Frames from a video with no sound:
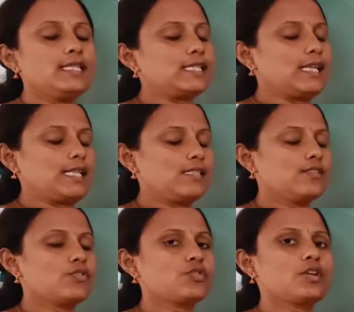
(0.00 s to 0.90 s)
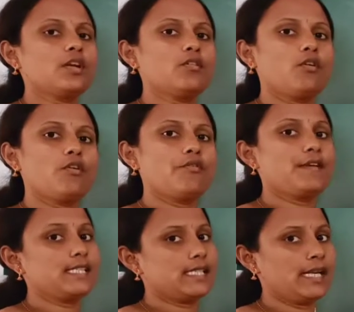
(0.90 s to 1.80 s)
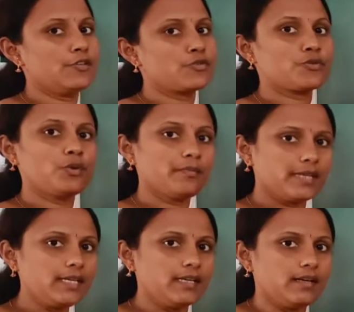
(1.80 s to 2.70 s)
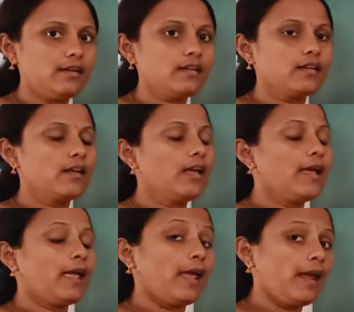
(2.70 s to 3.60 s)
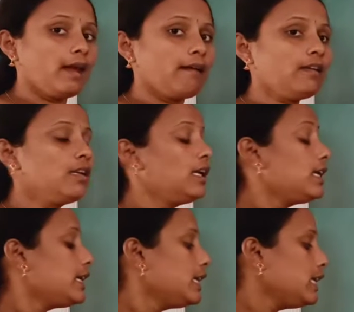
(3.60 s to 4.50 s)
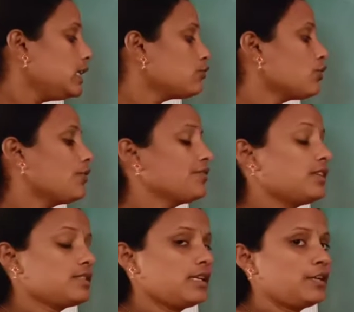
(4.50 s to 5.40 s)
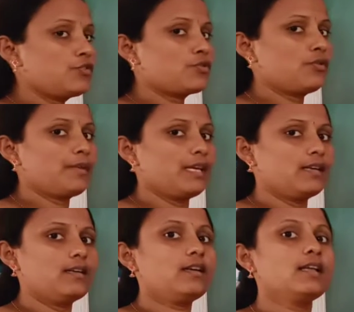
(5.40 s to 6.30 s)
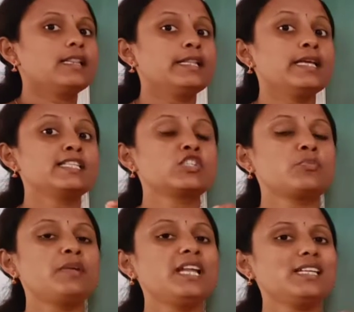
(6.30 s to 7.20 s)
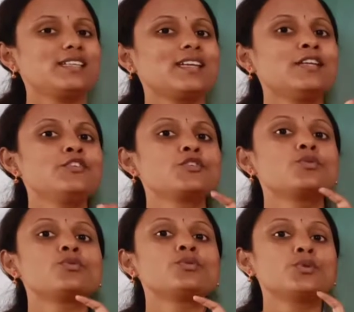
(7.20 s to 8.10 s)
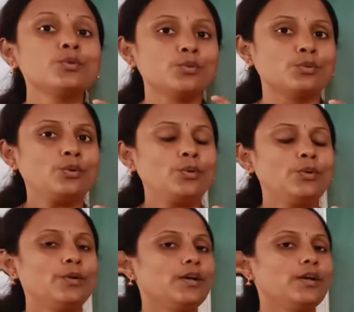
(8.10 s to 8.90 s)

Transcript: is consisting of a centromere, and each of the centromere they split into two